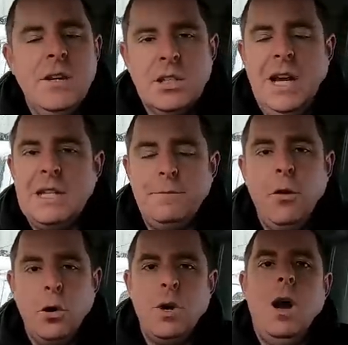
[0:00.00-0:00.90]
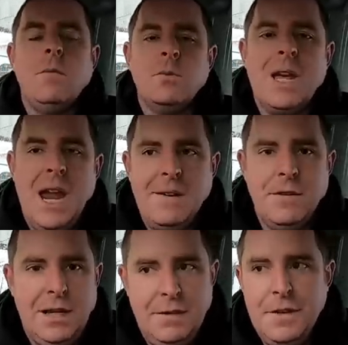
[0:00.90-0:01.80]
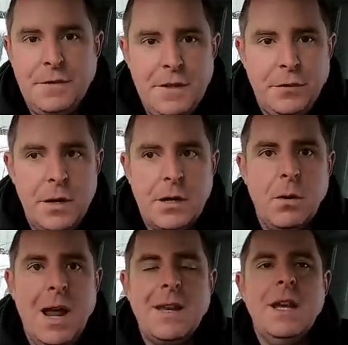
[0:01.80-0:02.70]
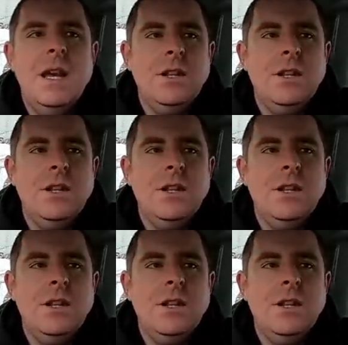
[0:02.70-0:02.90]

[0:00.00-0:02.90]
So that is four arms we're getting for like 53 quid.